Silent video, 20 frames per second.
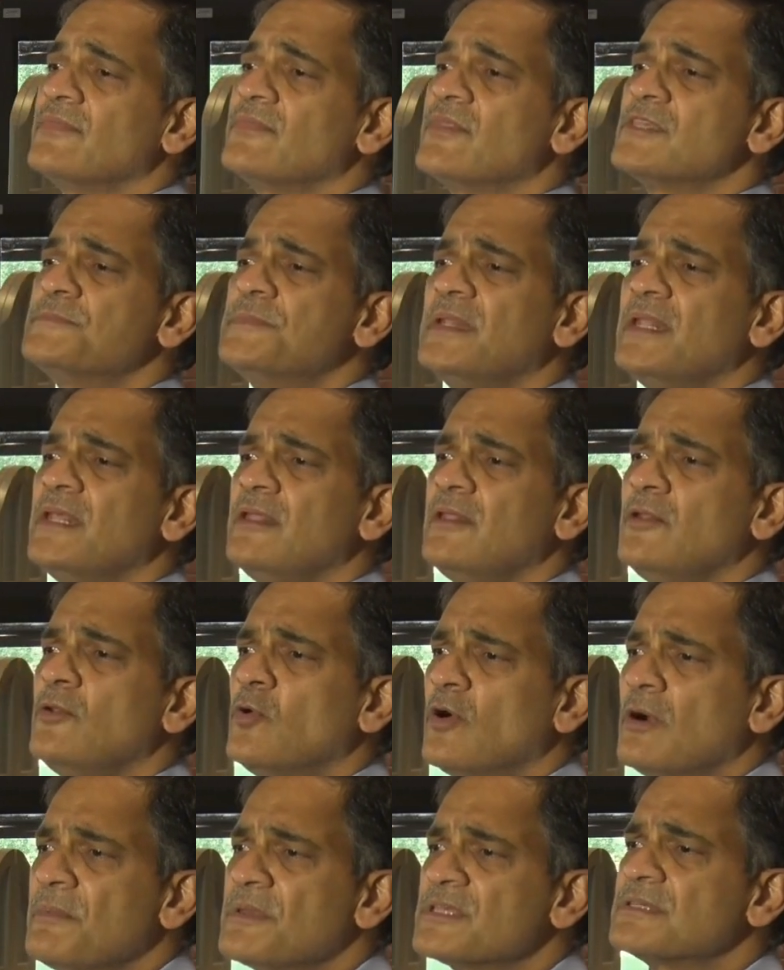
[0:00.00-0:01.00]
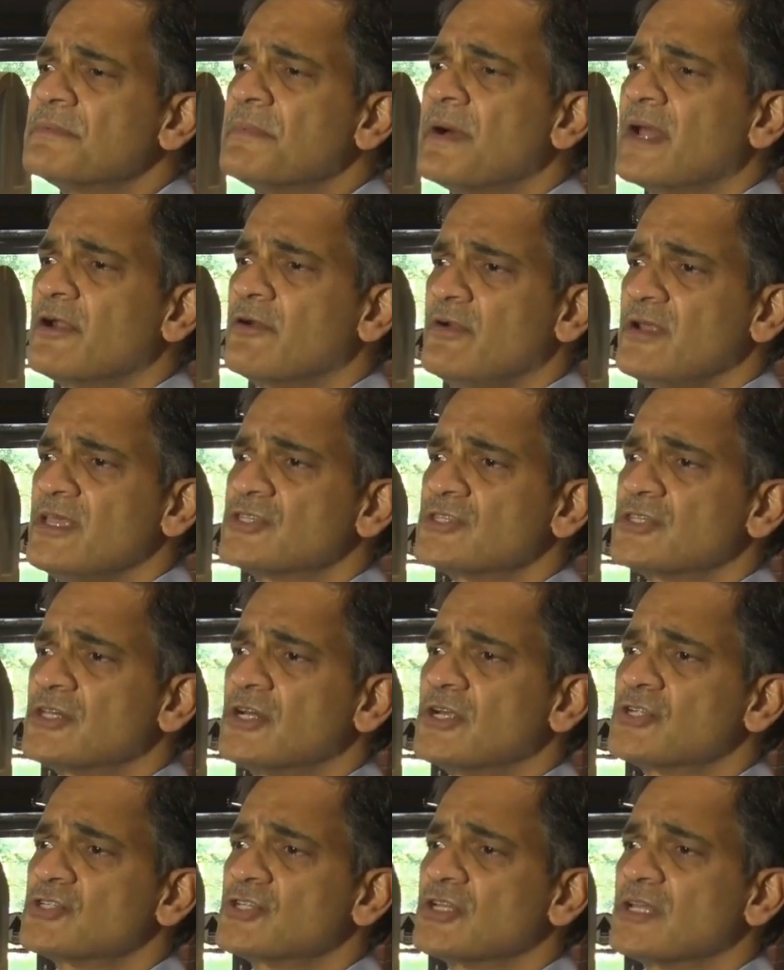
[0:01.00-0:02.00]
There's been an enormous amount of
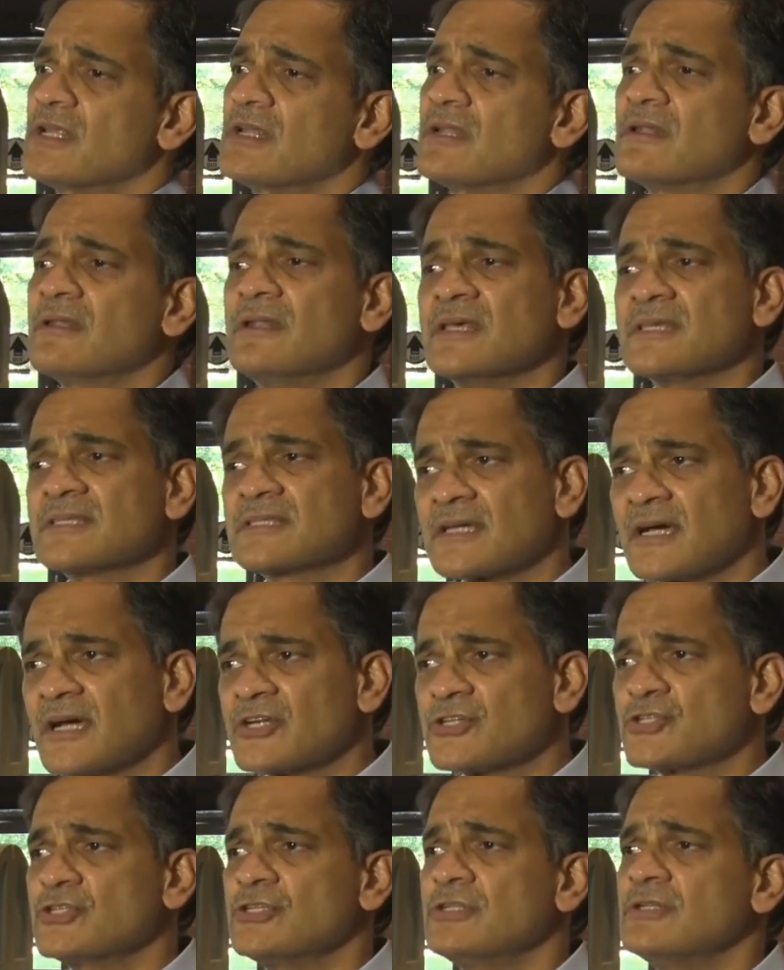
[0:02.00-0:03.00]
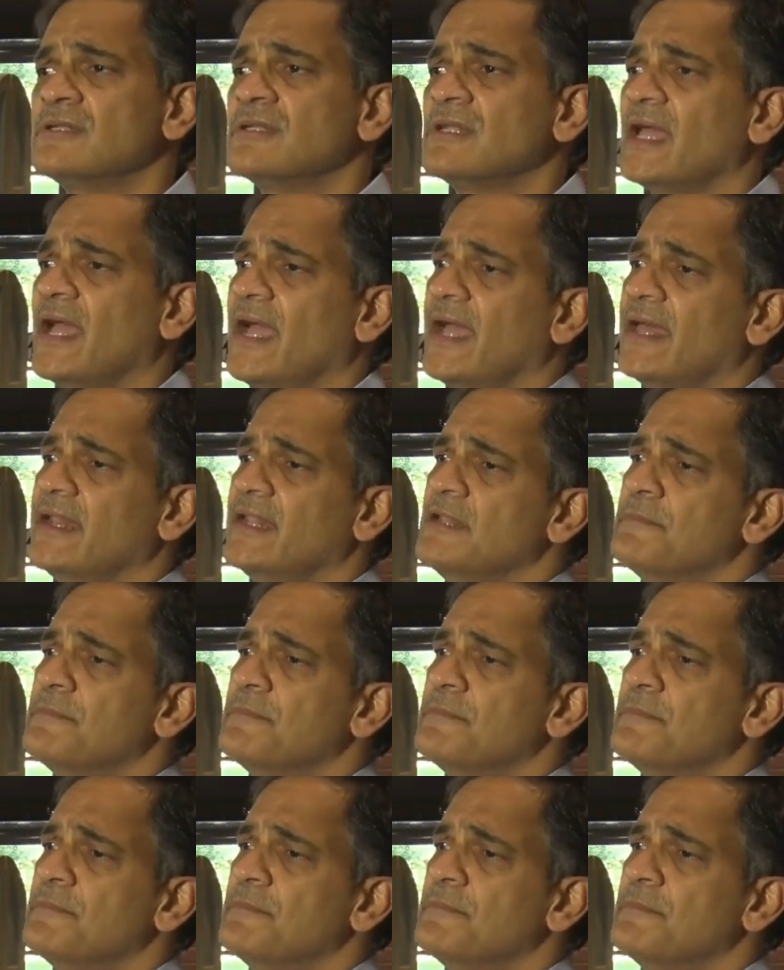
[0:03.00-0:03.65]
research, discussion, and